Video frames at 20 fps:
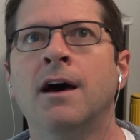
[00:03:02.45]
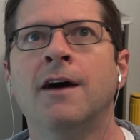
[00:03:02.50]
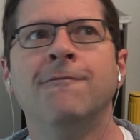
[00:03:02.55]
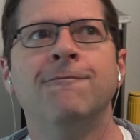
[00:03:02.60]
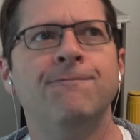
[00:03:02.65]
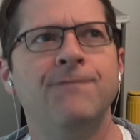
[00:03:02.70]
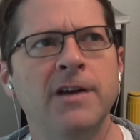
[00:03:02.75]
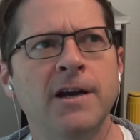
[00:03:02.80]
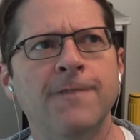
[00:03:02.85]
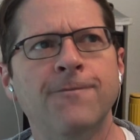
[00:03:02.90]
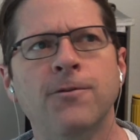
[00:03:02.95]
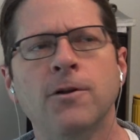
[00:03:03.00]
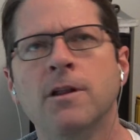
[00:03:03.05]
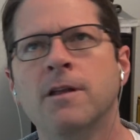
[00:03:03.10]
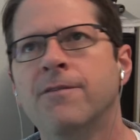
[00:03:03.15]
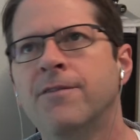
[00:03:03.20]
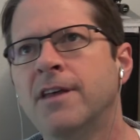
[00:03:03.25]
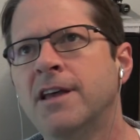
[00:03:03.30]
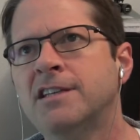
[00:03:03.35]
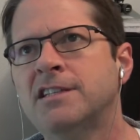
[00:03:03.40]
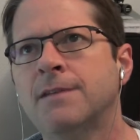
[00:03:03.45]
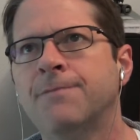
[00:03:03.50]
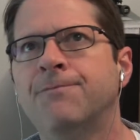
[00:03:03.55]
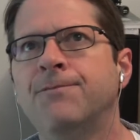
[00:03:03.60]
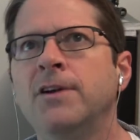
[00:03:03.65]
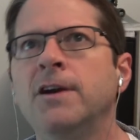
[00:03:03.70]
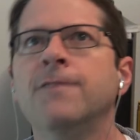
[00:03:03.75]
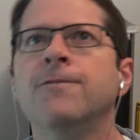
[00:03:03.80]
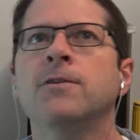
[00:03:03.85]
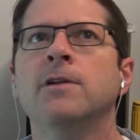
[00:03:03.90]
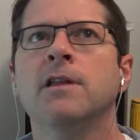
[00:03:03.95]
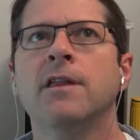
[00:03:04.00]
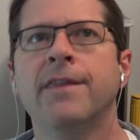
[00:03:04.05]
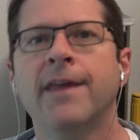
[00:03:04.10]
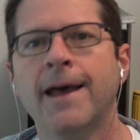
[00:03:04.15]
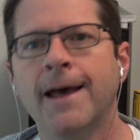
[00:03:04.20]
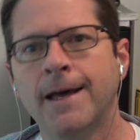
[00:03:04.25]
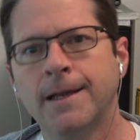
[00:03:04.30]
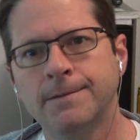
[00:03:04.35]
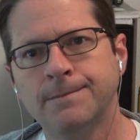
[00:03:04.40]
I'm fearful of this. I'm fearful of
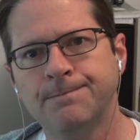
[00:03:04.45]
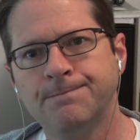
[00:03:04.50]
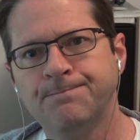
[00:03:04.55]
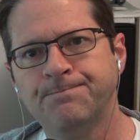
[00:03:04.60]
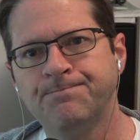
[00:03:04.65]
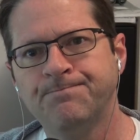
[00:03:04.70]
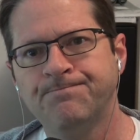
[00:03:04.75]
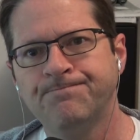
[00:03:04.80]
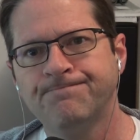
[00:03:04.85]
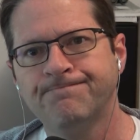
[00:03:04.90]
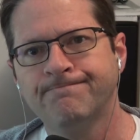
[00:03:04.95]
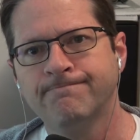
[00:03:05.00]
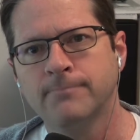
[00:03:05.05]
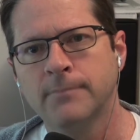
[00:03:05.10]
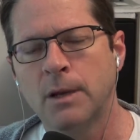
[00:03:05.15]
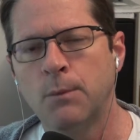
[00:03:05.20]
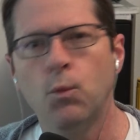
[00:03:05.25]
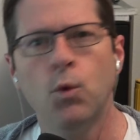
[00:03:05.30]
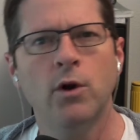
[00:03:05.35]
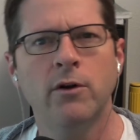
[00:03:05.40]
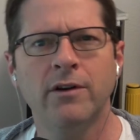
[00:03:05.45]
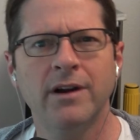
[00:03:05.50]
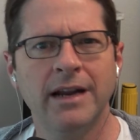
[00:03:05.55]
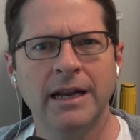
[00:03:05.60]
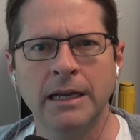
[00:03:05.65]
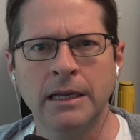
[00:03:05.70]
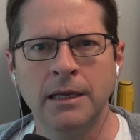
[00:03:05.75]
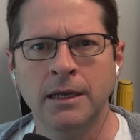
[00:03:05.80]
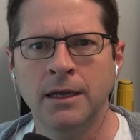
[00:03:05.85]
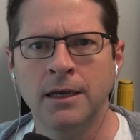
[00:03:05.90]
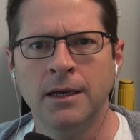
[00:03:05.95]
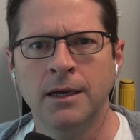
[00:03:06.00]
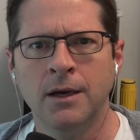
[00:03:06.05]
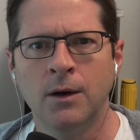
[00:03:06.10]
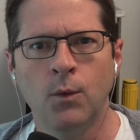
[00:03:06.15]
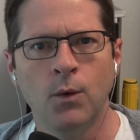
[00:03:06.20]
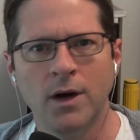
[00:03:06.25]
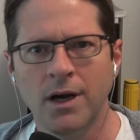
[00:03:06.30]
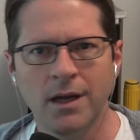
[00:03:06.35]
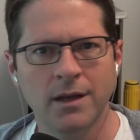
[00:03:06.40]
that. I'm wondering,
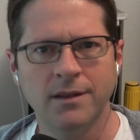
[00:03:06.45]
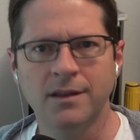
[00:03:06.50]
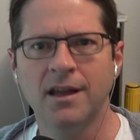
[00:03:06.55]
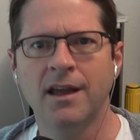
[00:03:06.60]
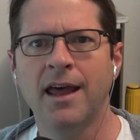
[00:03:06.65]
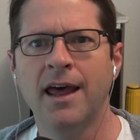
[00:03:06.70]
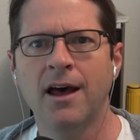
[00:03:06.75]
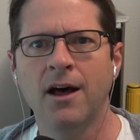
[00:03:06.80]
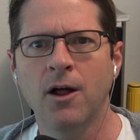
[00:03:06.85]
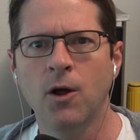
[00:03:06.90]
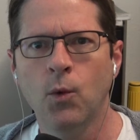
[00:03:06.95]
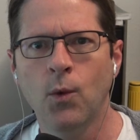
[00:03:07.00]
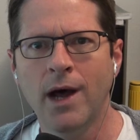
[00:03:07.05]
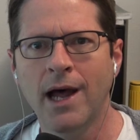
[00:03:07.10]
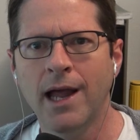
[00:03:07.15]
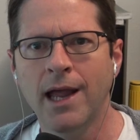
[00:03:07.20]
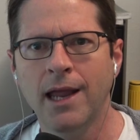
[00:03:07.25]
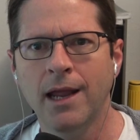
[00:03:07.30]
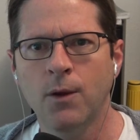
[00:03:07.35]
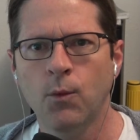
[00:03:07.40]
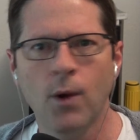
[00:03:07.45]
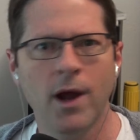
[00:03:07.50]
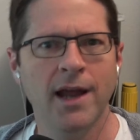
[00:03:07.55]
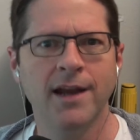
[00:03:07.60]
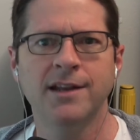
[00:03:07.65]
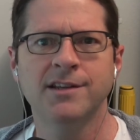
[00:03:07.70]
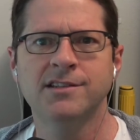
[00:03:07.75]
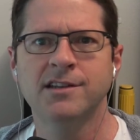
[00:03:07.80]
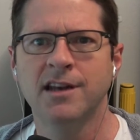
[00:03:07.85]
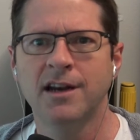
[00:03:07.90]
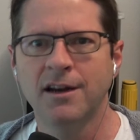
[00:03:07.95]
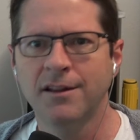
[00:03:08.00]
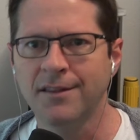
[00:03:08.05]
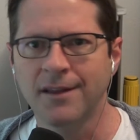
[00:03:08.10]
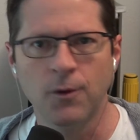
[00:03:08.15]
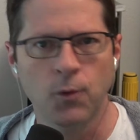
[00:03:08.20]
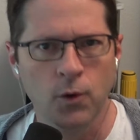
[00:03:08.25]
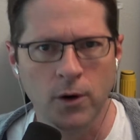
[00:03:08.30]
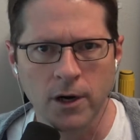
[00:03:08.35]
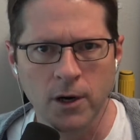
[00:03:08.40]
what the hell? Why doesn't
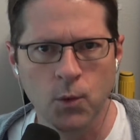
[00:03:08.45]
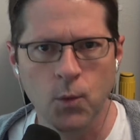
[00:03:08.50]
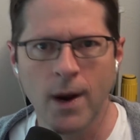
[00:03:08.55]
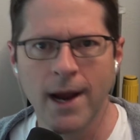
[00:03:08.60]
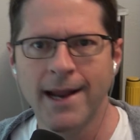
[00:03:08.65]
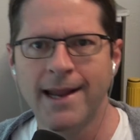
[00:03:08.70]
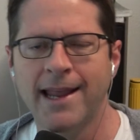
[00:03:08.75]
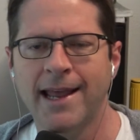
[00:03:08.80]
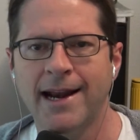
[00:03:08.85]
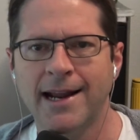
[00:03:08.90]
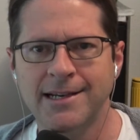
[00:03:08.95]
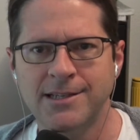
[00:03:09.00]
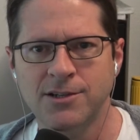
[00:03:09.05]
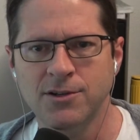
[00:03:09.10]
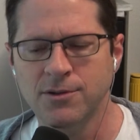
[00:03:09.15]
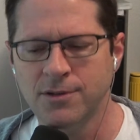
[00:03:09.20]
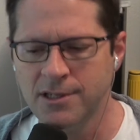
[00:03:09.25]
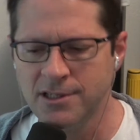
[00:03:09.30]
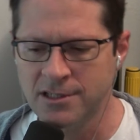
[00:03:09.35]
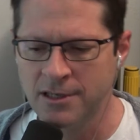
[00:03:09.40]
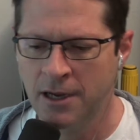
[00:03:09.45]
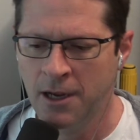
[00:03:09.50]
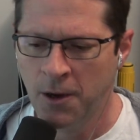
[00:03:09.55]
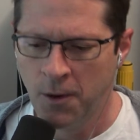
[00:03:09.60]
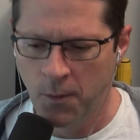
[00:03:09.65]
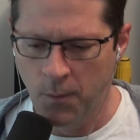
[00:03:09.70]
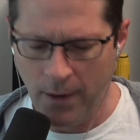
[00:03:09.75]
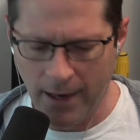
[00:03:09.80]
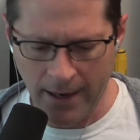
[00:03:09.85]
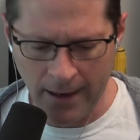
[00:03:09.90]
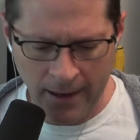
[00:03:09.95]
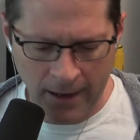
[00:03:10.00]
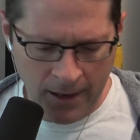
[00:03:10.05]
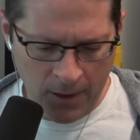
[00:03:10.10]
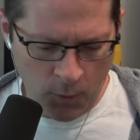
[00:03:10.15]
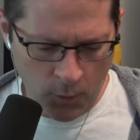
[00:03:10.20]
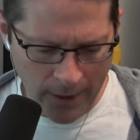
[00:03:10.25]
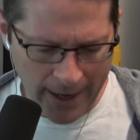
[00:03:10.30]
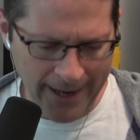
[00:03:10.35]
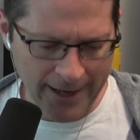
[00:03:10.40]
anything work? Why can't I do this?
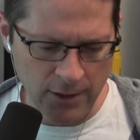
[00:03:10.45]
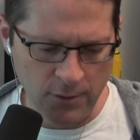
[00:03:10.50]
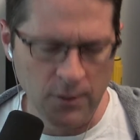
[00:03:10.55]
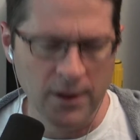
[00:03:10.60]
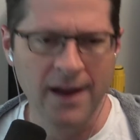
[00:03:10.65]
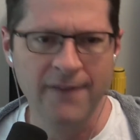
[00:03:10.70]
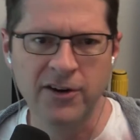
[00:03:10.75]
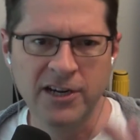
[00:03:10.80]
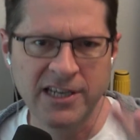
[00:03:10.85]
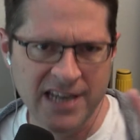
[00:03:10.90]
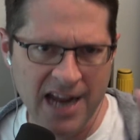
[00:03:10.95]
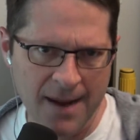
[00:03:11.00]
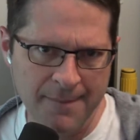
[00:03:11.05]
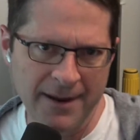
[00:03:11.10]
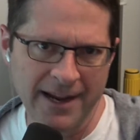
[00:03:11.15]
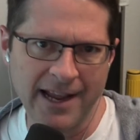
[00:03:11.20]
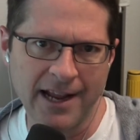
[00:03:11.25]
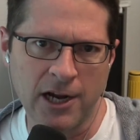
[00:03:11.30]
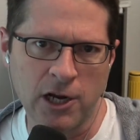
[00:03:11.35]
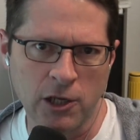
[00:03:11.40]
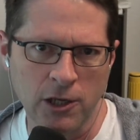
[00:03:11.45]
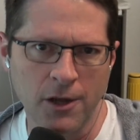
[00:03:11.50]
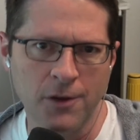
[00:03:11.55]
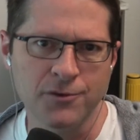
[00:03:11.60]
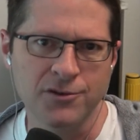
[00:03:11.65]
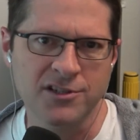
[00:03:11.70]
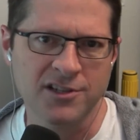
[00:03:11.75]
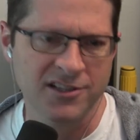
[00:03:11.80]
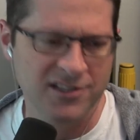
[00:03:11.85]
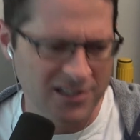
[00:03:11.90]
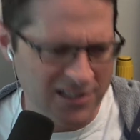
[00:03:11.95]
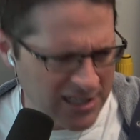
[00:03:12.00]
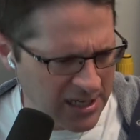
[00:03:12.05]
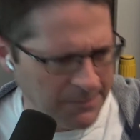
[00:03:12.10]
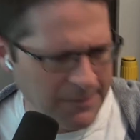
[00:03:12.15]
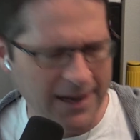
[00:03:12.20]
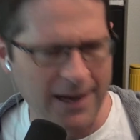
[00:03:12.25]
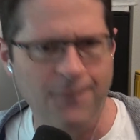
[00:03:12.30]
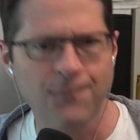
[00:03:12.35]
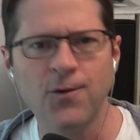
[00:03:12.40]
Why do every time I get close, does it
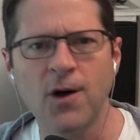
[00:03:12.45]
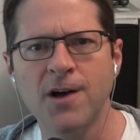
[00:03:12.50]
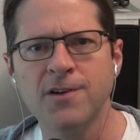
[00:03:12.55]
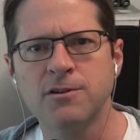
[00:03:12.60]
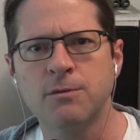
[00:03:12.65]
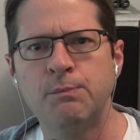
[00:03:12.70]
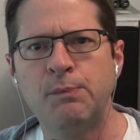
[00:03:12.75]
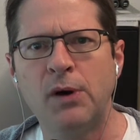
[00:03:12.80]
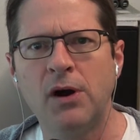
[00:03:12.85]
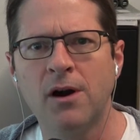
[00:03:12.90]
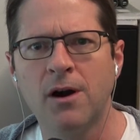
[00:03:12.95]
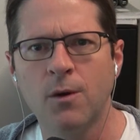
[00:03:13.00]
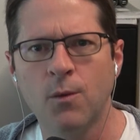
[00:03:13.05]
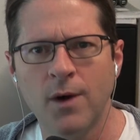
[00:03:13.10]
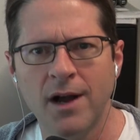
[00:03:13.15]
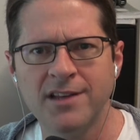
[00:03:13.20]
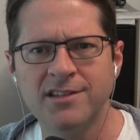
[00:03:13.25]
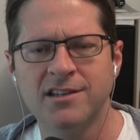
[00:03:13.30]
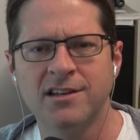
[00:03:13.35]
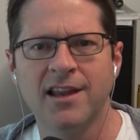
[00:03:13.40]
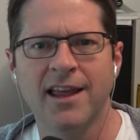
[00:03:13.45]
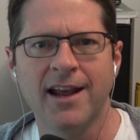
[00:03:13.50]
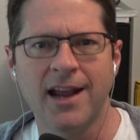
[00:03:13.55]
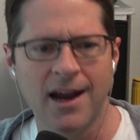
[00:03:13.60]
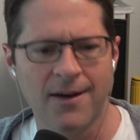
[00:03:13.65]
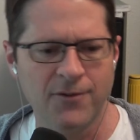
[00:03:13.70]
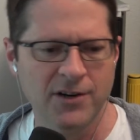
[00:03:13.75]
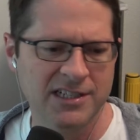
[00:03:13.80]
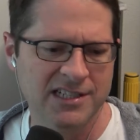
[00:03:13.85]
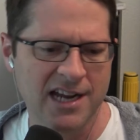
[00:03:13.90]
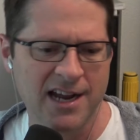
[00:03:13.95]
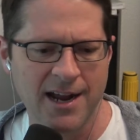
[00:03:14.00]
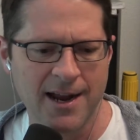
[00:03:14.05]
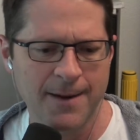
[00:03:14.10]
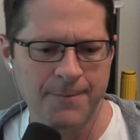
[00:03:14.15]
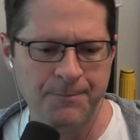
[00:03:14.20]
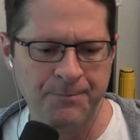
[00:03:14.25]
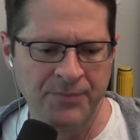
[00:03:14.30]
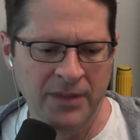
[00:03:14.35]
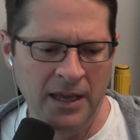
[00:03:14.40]
seem like it falls apart? Why is it like every
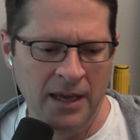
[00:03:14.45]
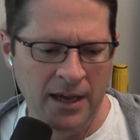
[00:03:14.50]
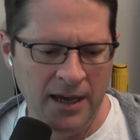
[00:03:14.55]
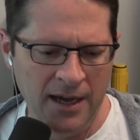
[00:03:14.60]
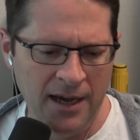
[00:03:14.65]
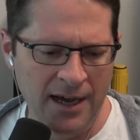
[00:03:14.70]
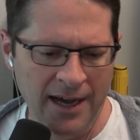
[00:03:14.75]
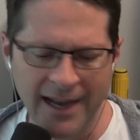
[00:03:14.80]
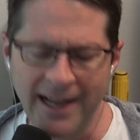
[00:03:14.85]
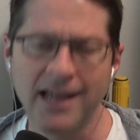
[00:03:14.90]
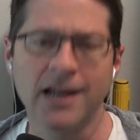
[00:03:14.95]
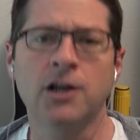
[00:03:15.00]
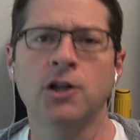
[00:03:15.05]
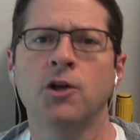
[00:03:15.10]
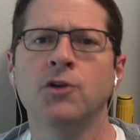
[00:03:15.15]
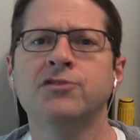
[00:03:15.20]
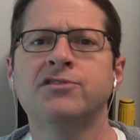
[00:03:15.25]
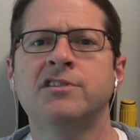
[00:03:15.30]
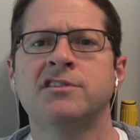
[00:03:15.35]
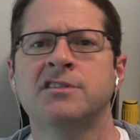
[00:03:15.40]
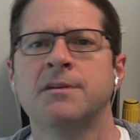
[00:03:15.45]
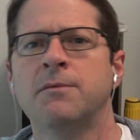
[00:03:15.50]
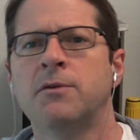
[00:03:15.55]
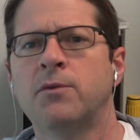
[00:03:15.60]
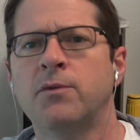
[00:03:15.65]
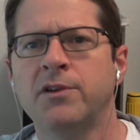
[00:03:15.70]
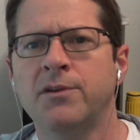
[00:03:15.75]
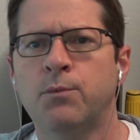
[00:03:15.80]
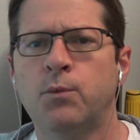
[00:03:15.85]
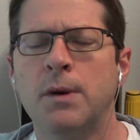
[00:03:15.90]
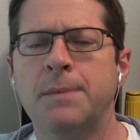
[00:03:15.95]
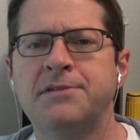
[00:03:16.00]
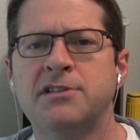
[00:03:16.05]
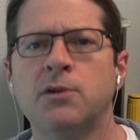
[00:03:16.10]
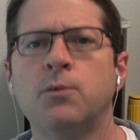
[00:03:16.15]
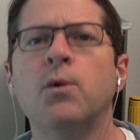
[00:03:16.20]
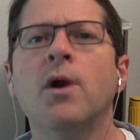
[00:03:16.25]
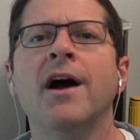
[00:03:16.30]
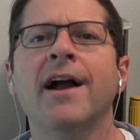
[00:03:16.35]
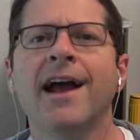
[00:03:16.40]
time I get close to someone rips
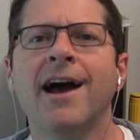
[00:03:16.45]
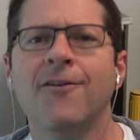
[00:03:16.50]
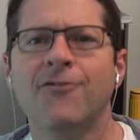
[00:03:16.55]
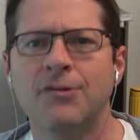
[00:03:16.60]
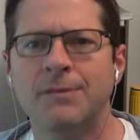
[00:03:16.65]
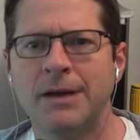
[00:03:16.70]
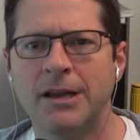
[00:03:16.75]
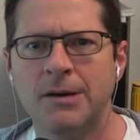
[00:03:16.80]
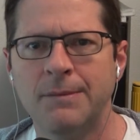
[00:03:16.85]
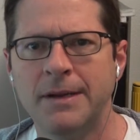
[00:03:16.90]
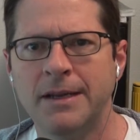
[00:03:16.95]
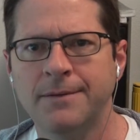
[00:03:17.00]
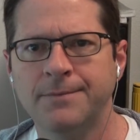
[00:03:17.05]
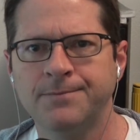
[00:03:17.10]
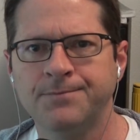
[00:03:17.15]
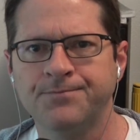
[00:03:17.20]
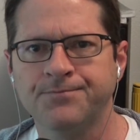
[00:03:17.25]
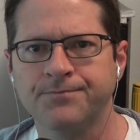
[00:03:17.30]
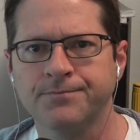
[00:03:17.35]
the rug out from under me?